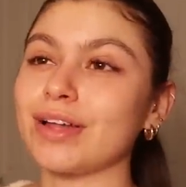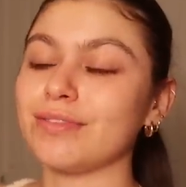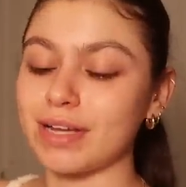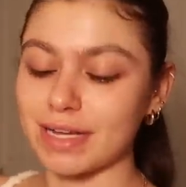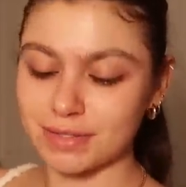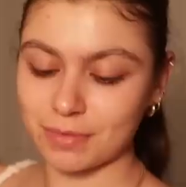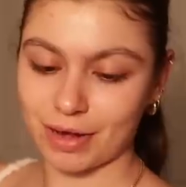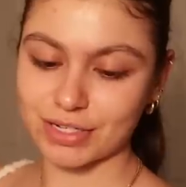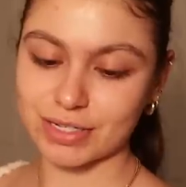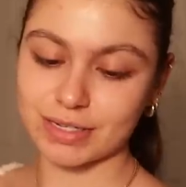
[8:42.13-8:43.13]
If you guys
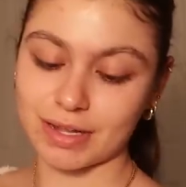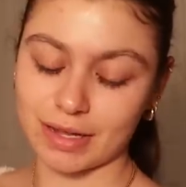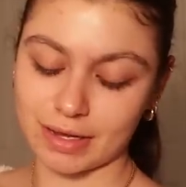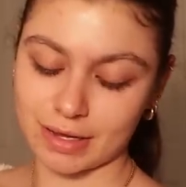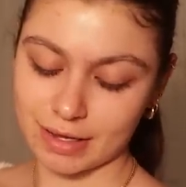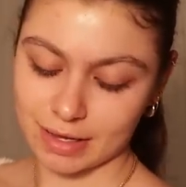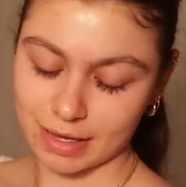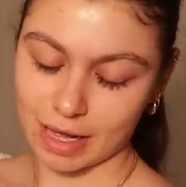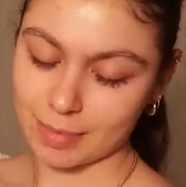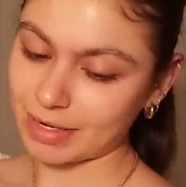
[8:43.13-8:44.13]
watched the,
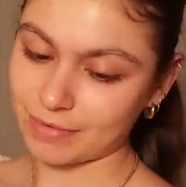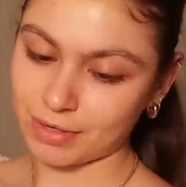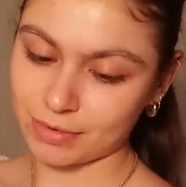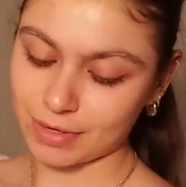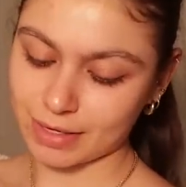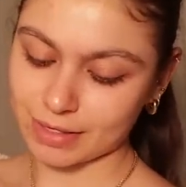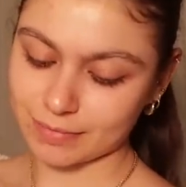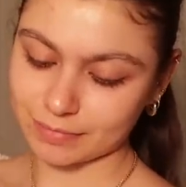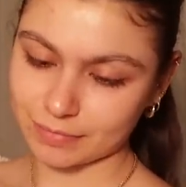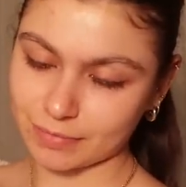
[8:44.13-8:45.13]
I mean if you
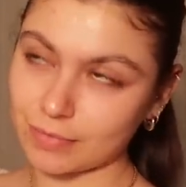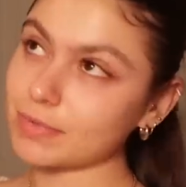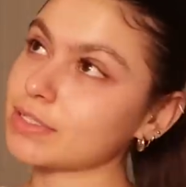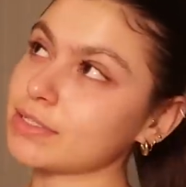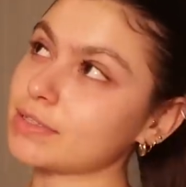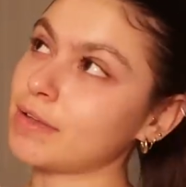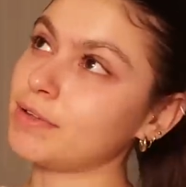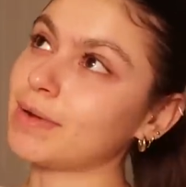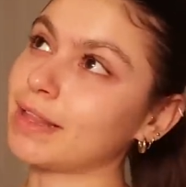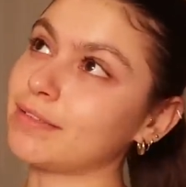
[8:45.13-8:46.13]
if
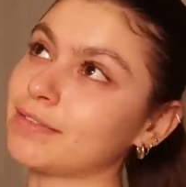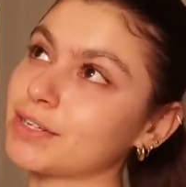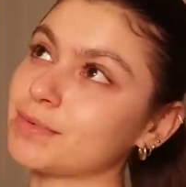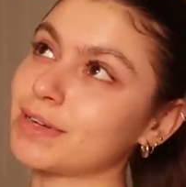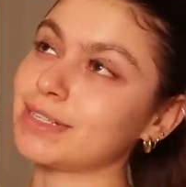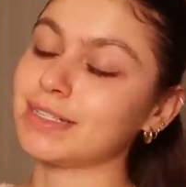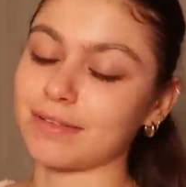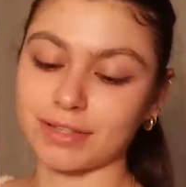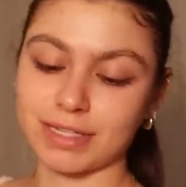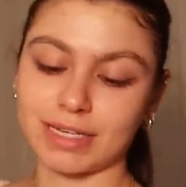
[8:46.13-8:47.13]
you read the first one,
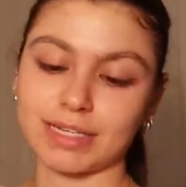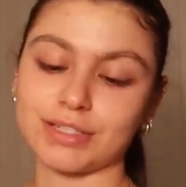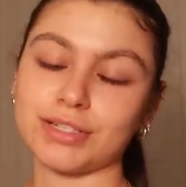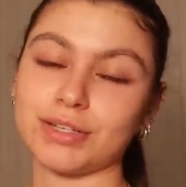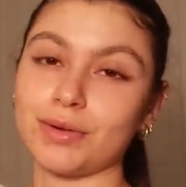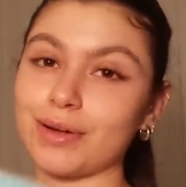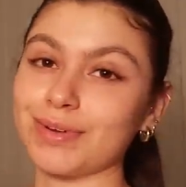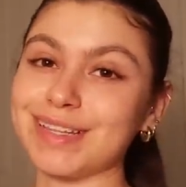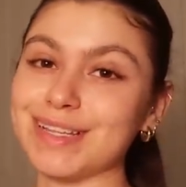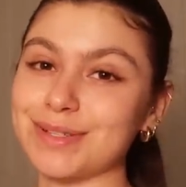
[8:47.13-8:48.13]
definitely need to
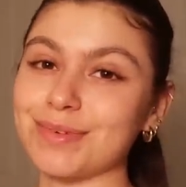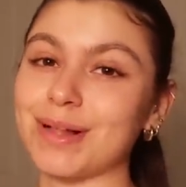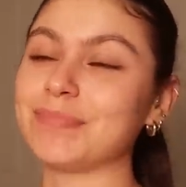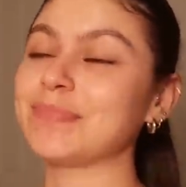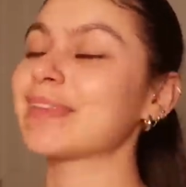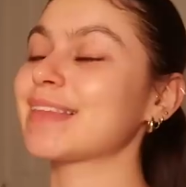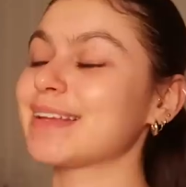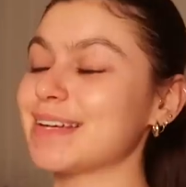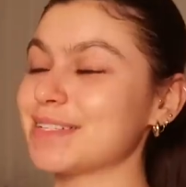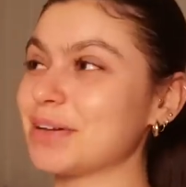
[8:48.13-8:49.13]
read this one.
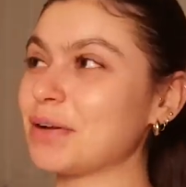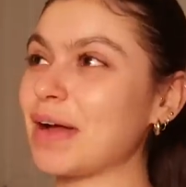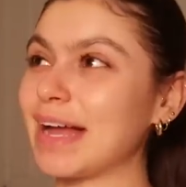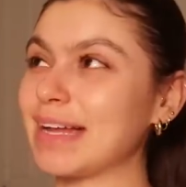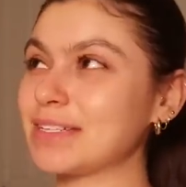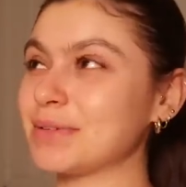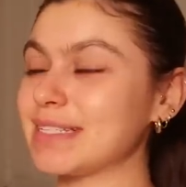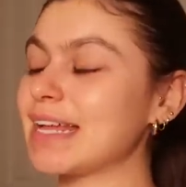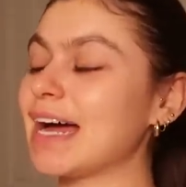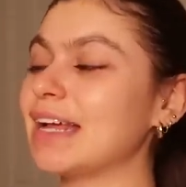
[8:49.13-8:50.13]
I started crying
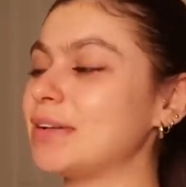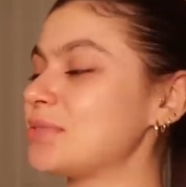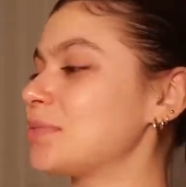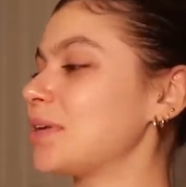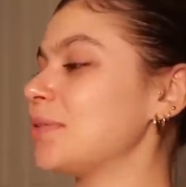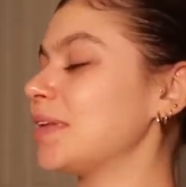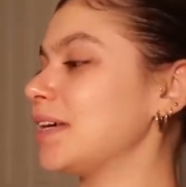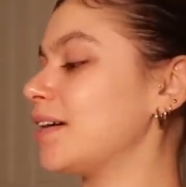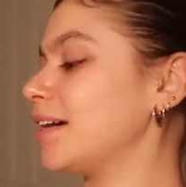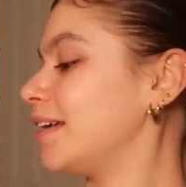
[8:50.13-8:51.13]
towards the end. It was really, really
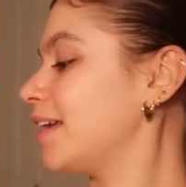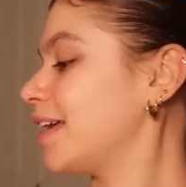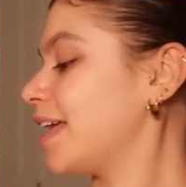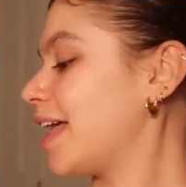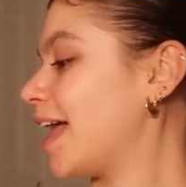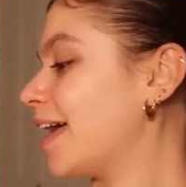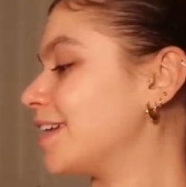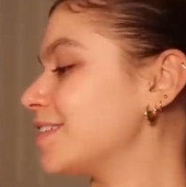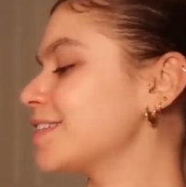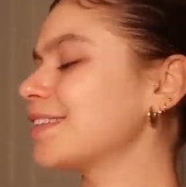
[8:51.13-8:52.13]
good. And I
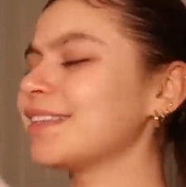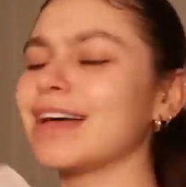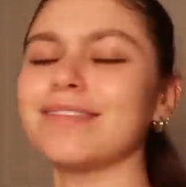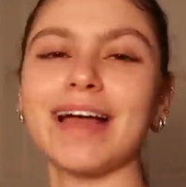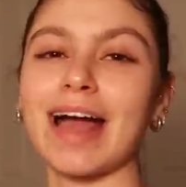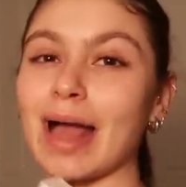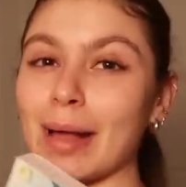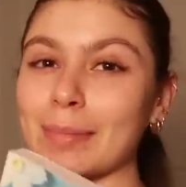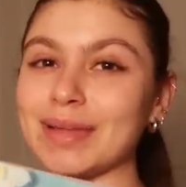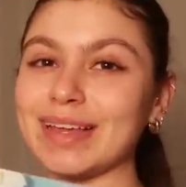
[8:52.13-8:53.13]
just love a
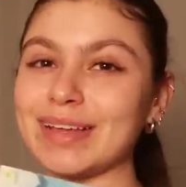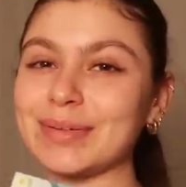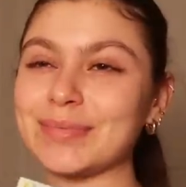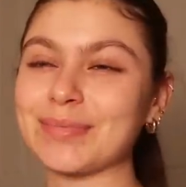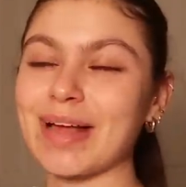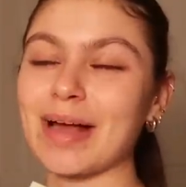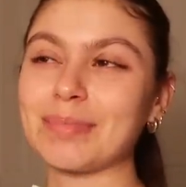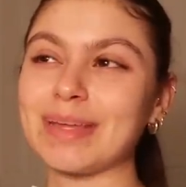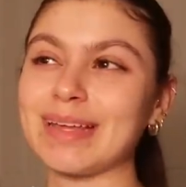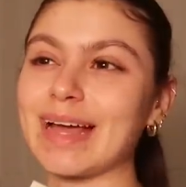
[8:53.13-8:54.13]
happy
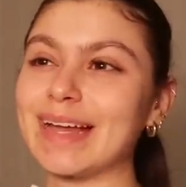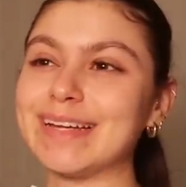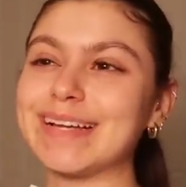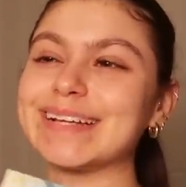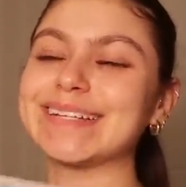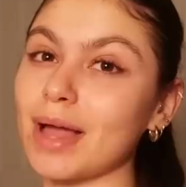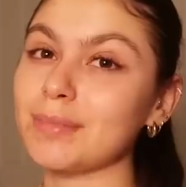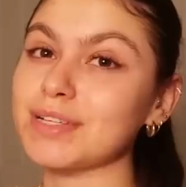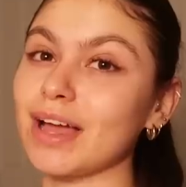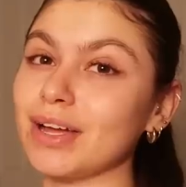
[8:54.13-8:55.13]
happy ending.
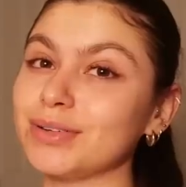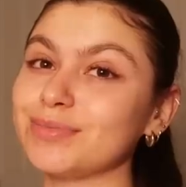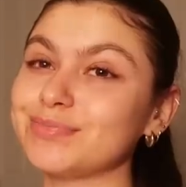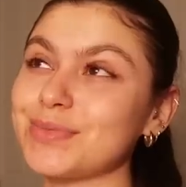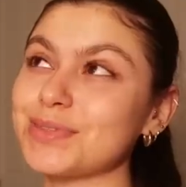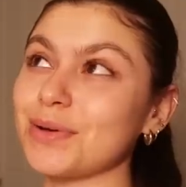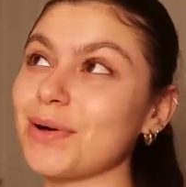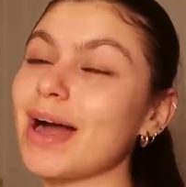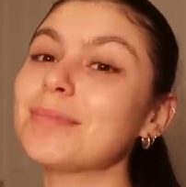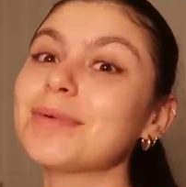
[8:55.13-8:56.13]
I'm tired, so
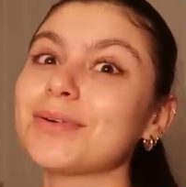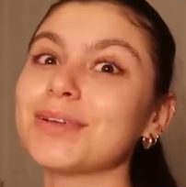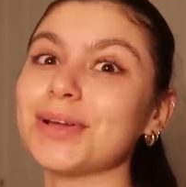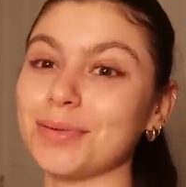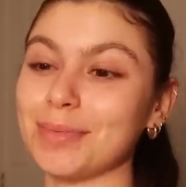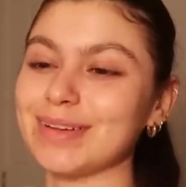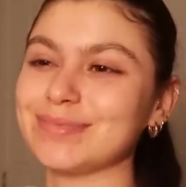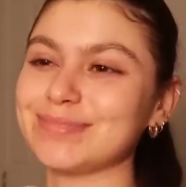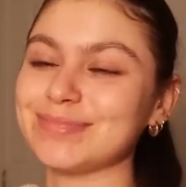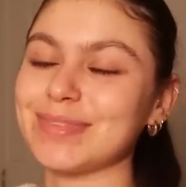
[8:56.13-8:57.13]
I'm going to go to bed.
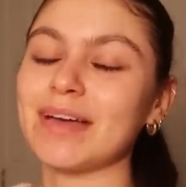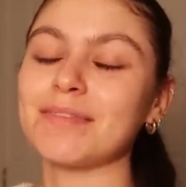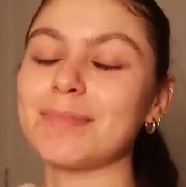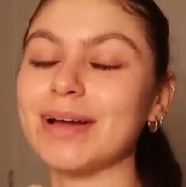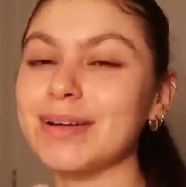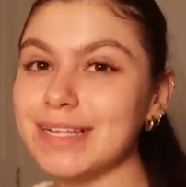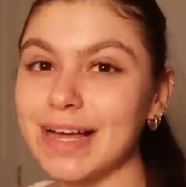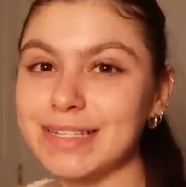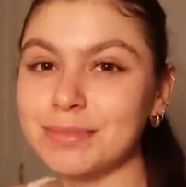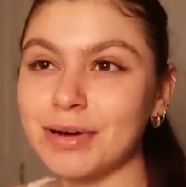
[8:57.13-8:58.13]
I have a Barry's
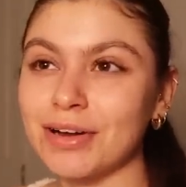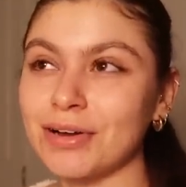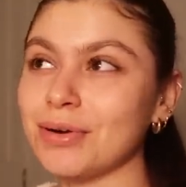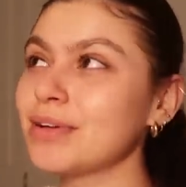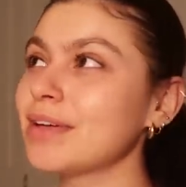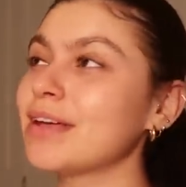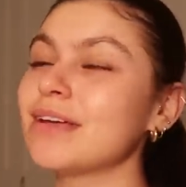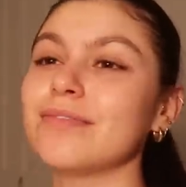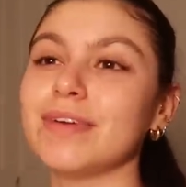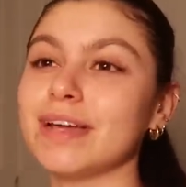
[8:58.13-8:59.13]
class tomorrow.
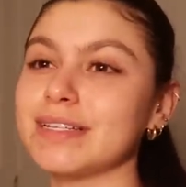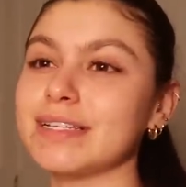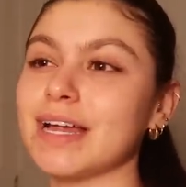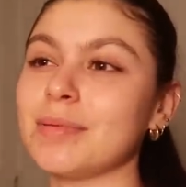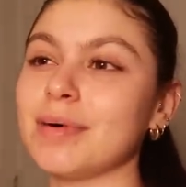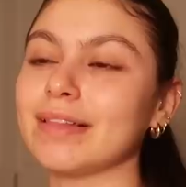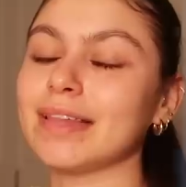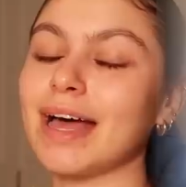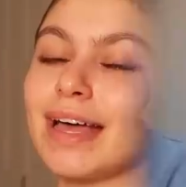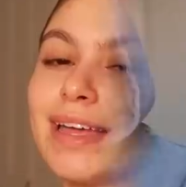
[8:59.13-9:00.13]
Very excited about
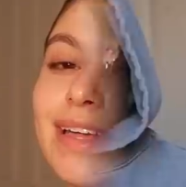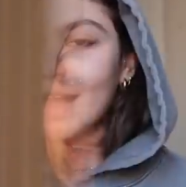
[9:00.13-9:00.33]
that.